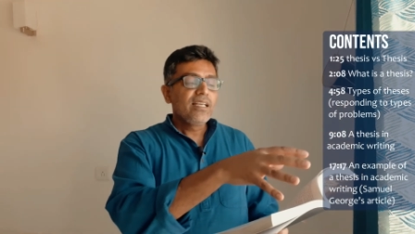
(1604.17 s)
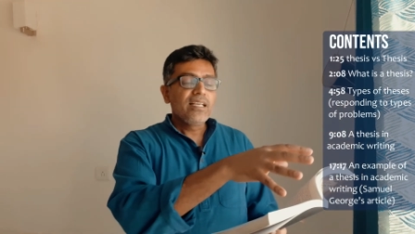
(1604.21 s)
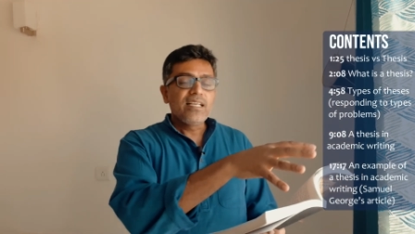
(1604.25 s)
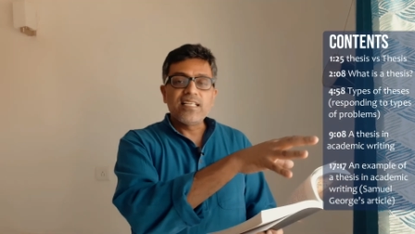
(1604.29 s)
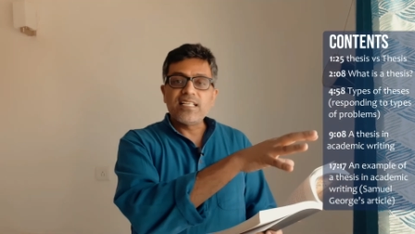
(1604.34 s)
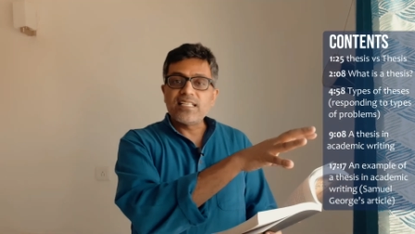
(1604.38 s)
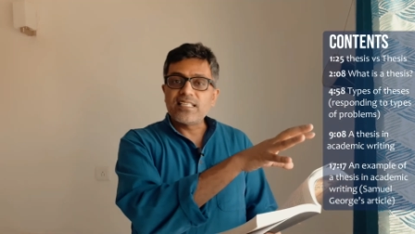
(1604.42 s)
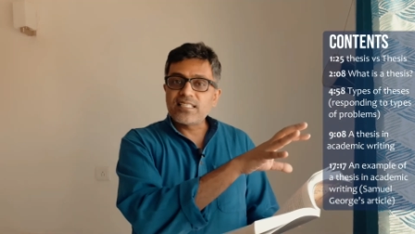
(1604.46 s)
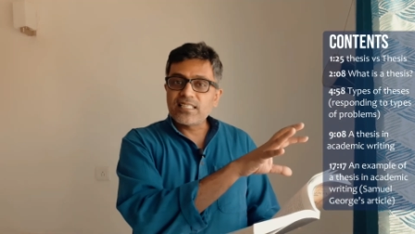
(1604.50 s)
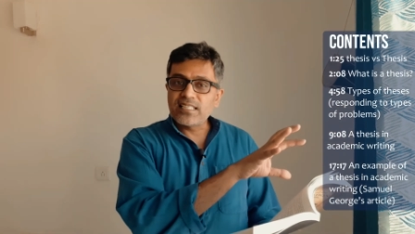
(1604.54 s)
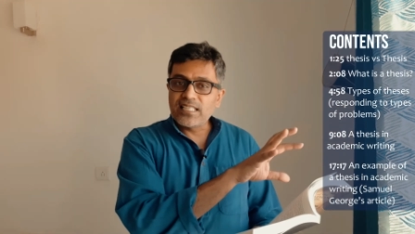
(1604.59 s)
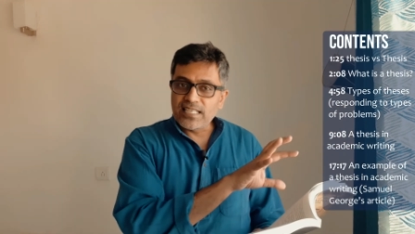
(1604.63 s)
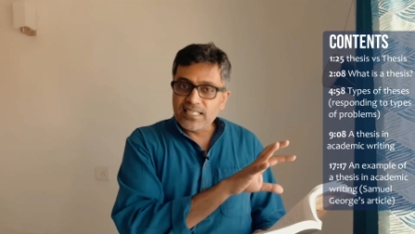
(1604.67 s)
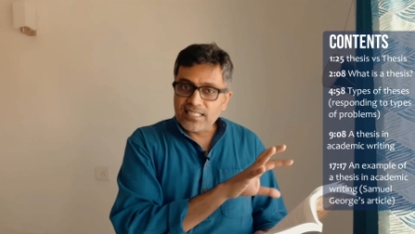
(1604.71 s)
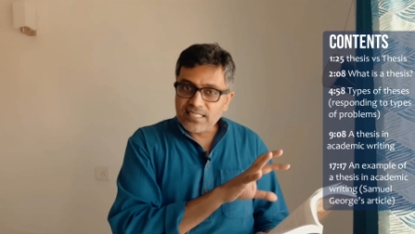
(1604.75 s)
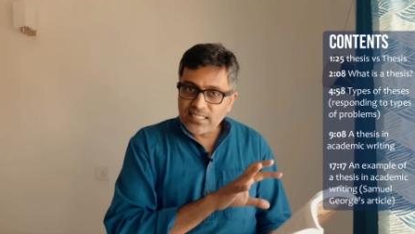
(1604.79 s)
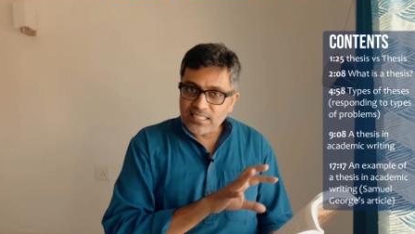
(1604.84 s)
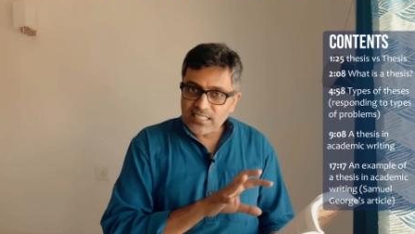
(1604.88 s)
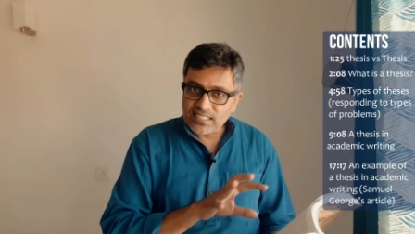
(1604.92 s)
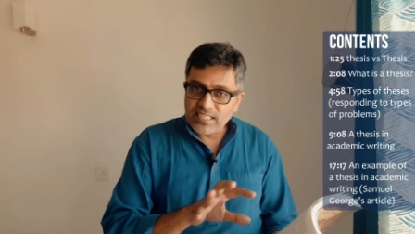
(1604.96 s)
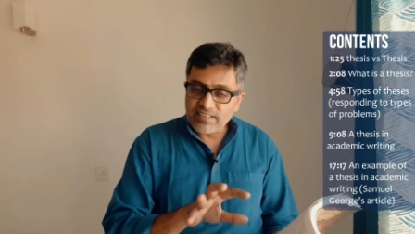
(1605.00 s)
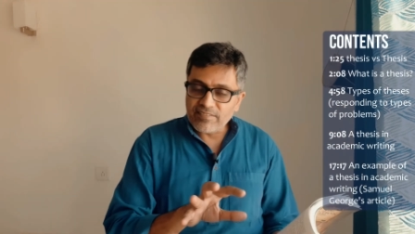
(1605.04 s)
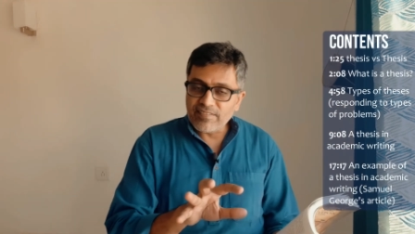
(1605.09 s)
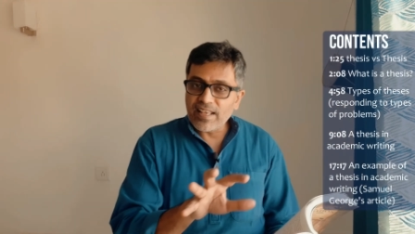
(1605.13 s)
his
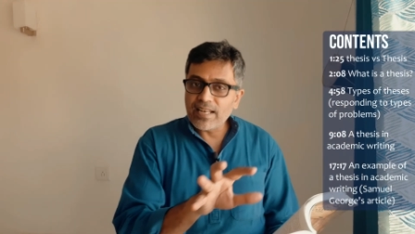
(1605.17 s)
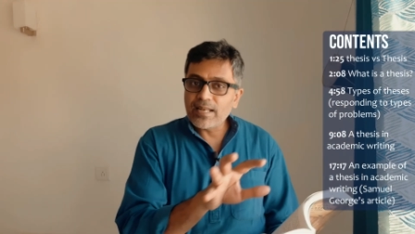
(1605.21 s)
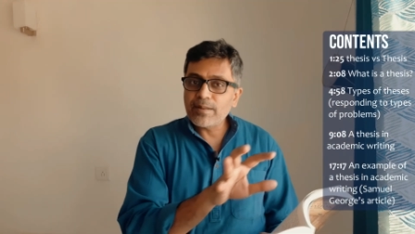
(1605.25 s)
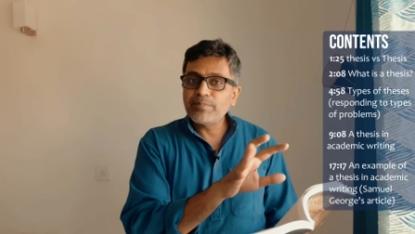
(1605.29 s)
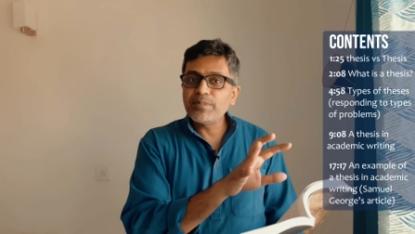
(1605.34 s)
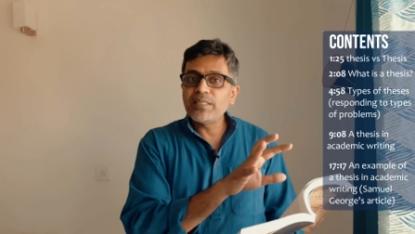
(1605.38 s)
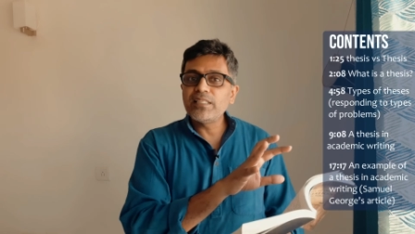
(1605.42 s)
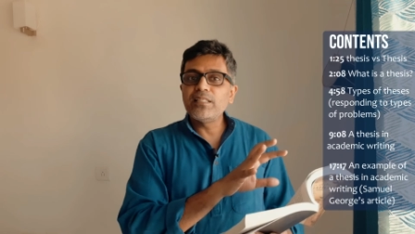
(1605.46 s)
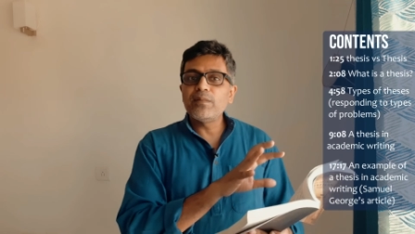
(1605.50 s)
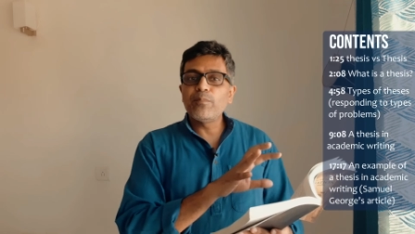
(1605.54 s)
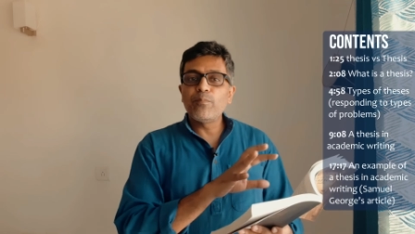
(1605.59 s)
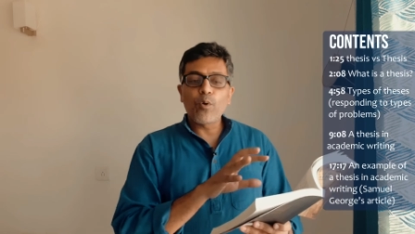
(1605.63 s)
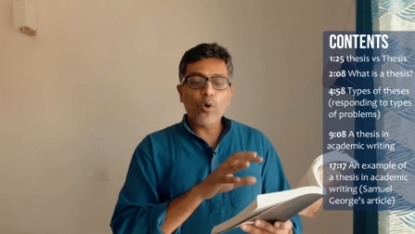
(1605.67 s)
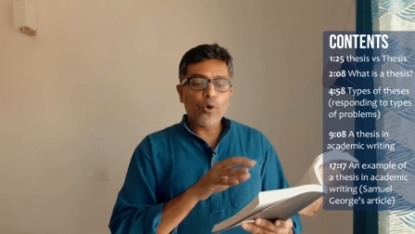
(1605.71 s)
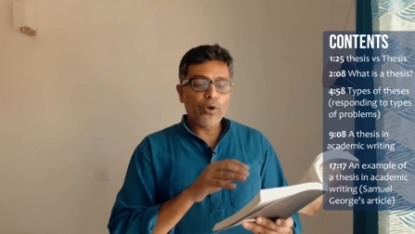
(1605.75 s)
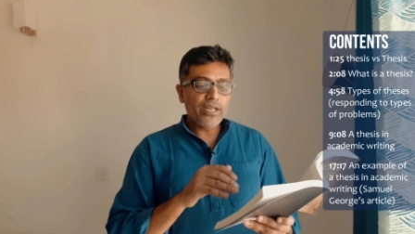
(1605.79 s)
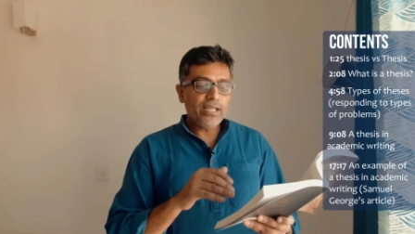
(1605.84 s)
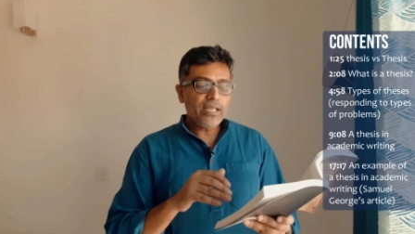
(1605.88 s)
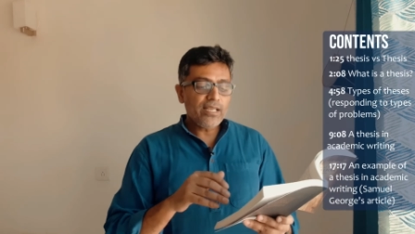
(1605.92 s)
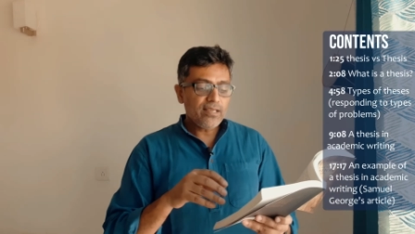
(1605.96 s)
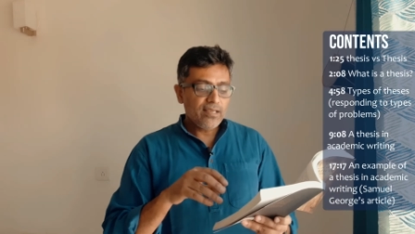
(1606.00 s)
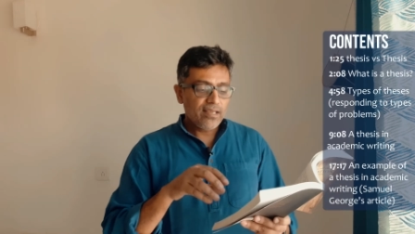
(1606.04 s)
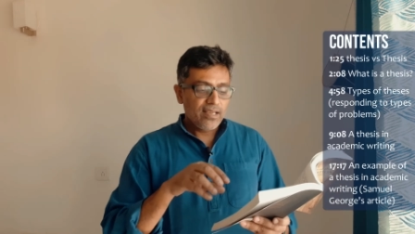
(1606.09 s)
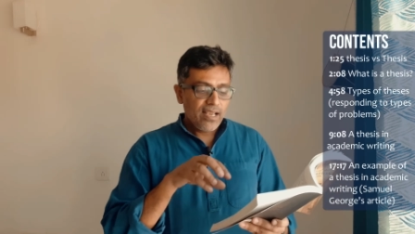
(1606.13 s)
thesis developed in the
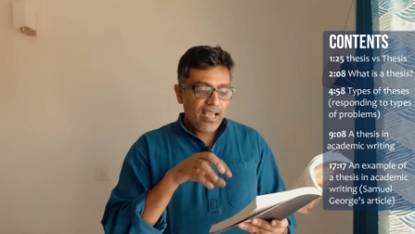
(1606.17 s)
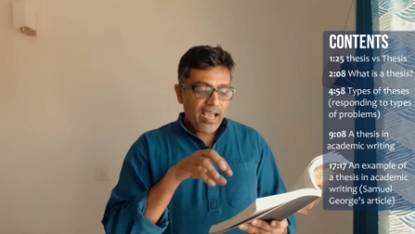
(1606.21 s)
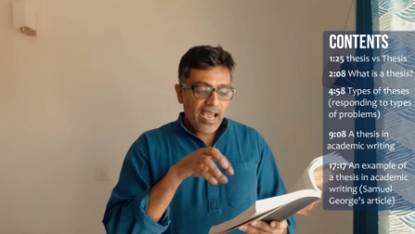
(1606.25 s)
body,